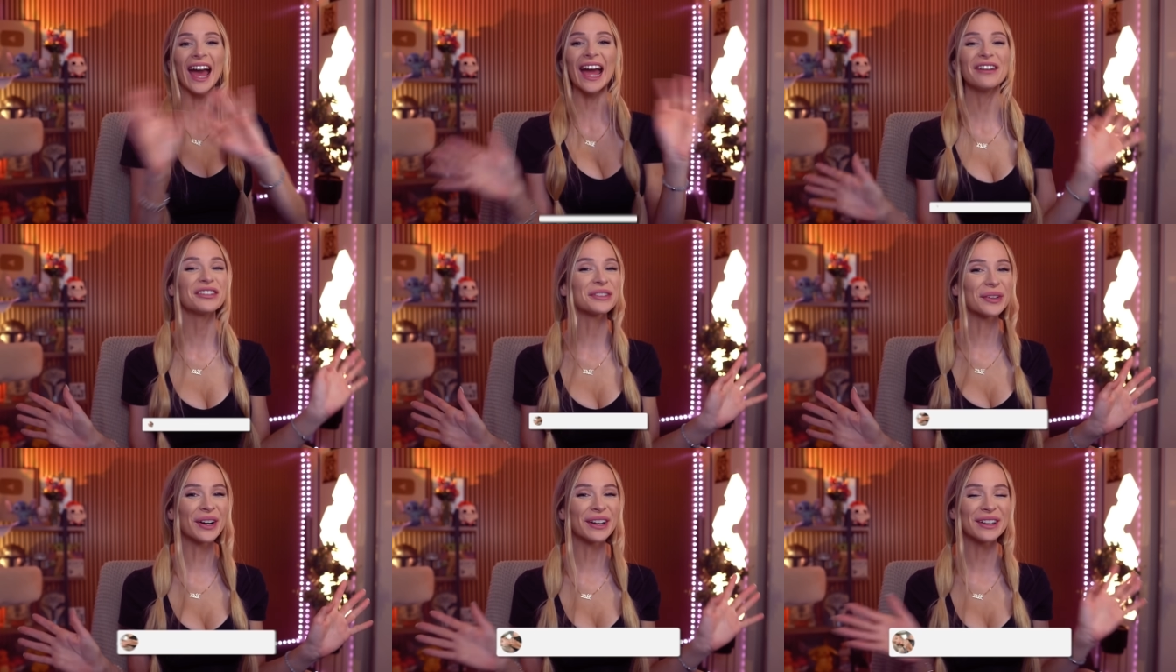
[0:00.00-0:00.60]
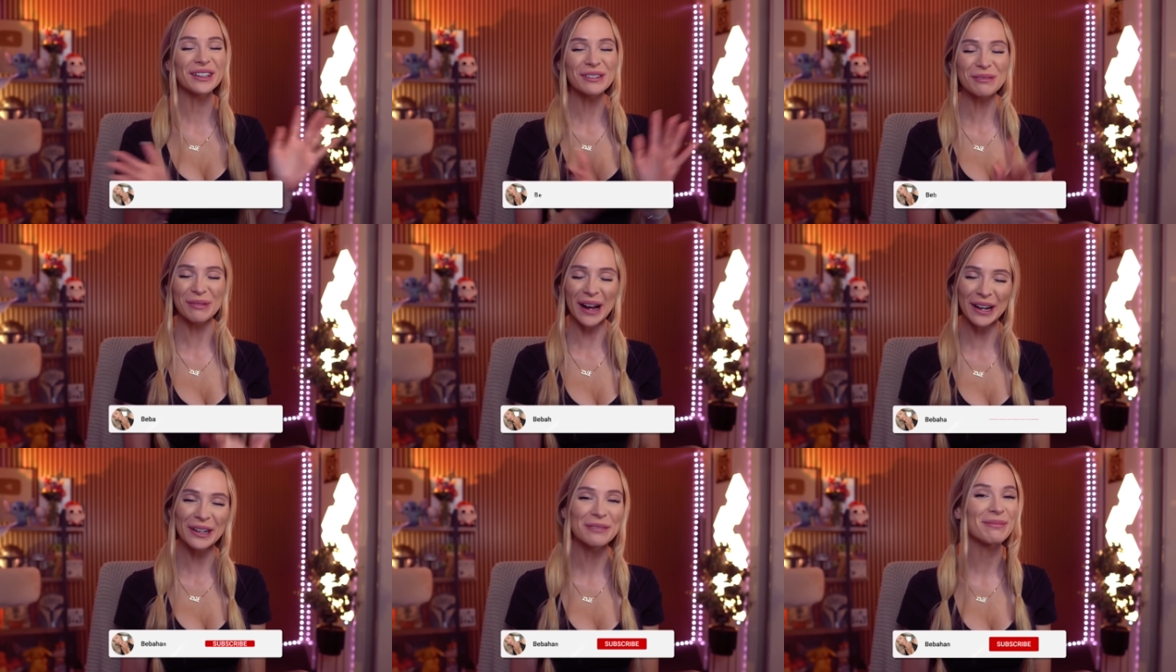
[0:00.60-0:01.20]
everyone,
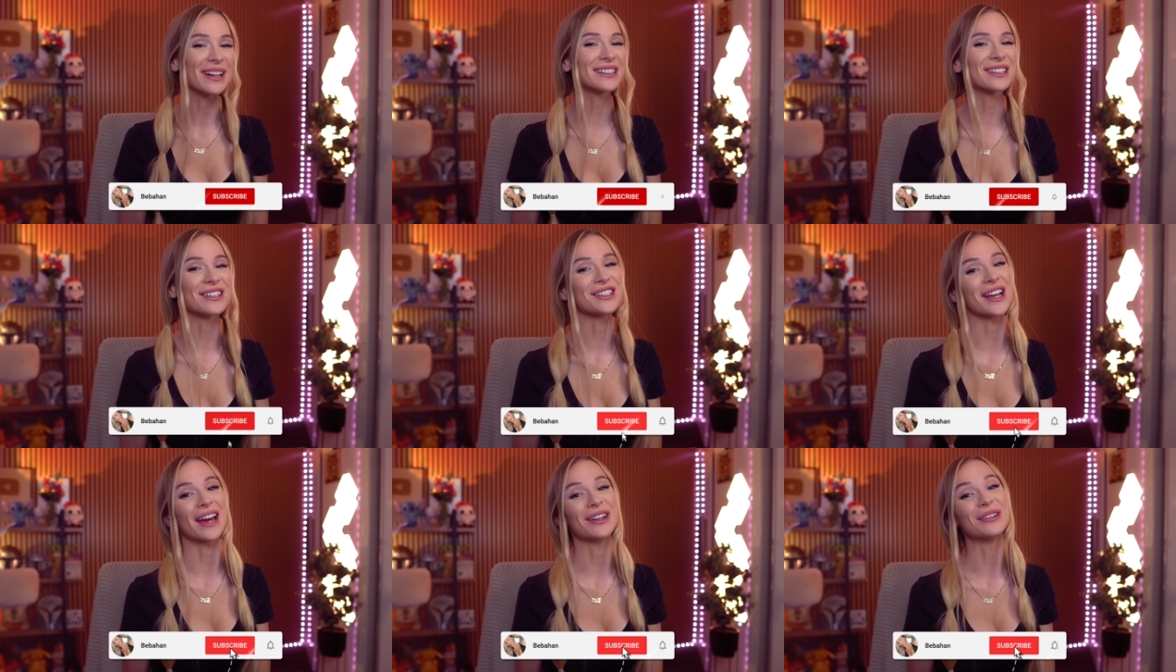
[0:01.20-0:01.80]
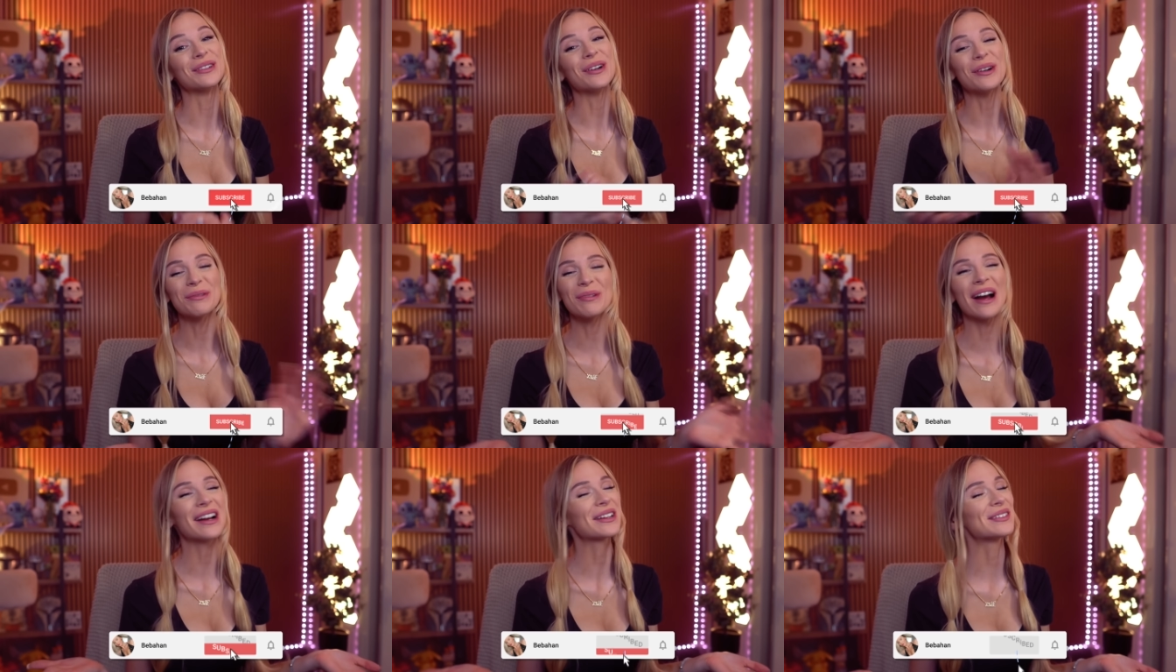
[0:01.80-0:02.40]
welcome back to the channel, or
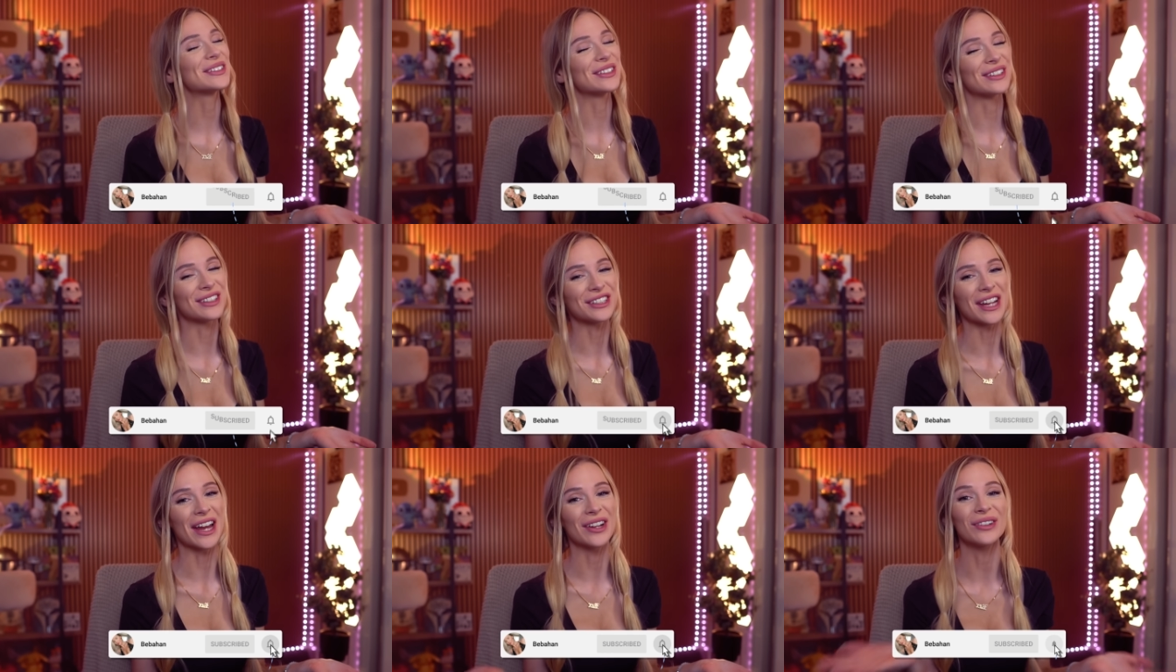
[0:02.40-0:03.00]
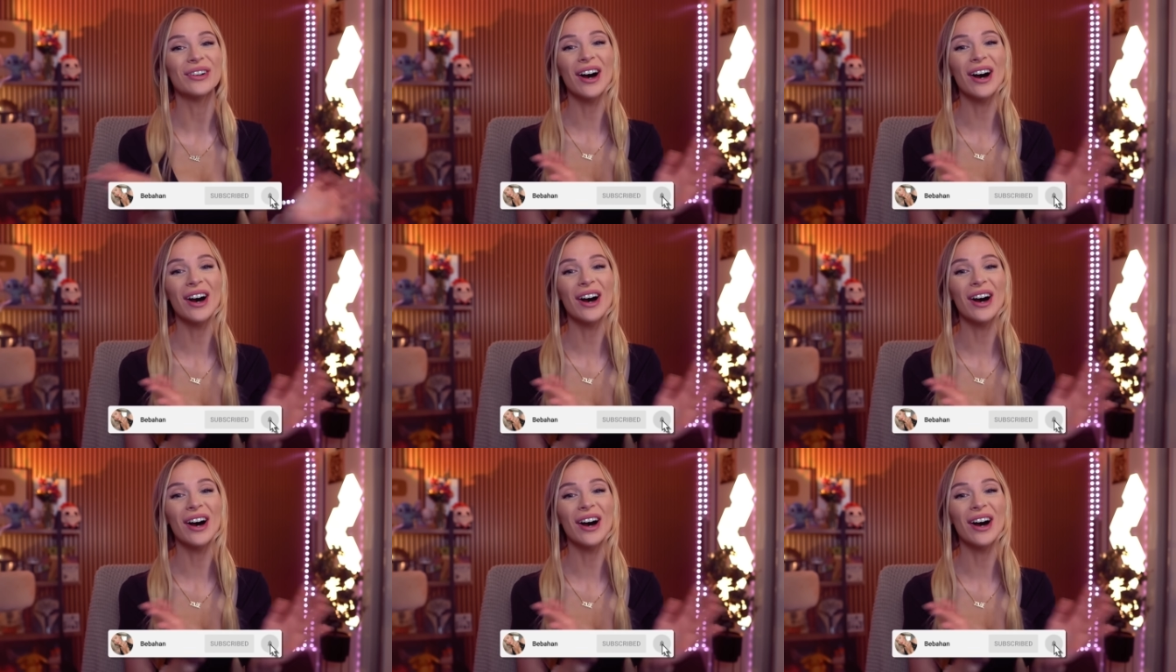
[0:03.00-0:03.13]
welcome to the channel.